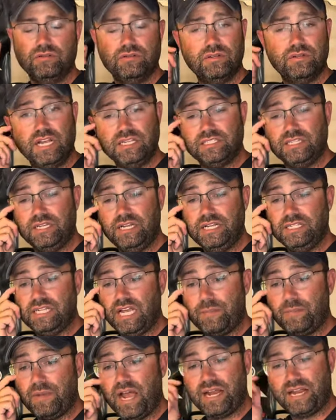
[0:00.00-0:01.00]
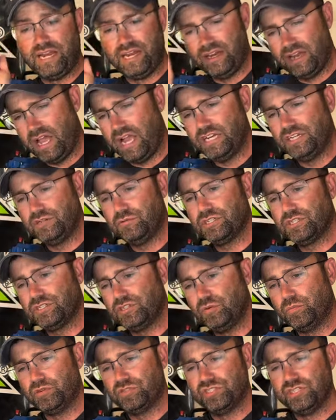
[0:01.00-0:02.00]
Nice and easy. I'm not getting line twists,
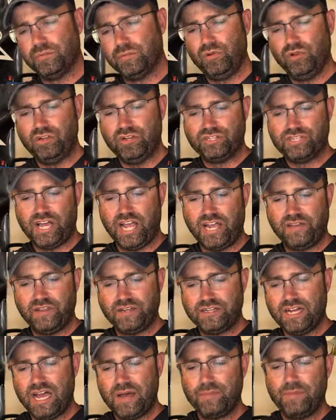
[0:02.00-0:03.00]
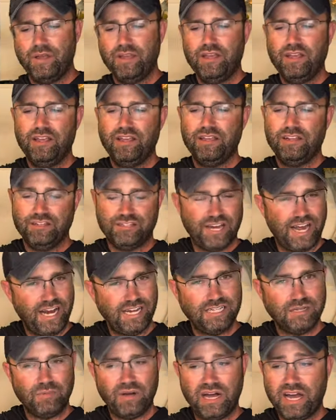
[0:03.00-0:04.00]
super simple. You tie in the top, you tie
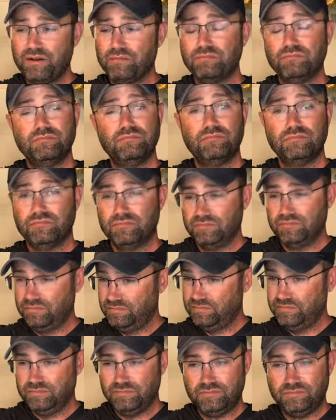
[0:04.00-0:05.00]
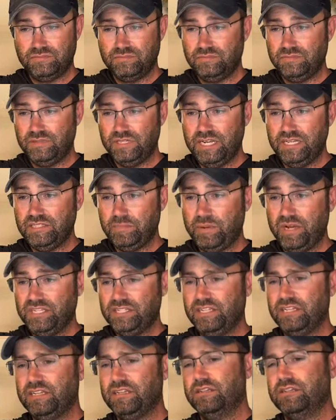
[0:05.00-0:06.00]
in the bottom, easy
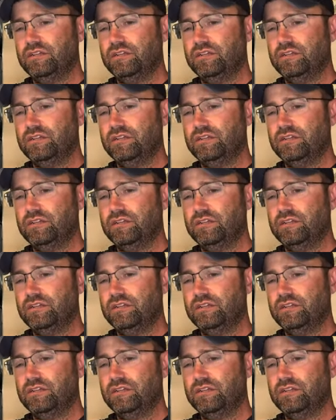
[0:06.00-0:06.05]
peasy.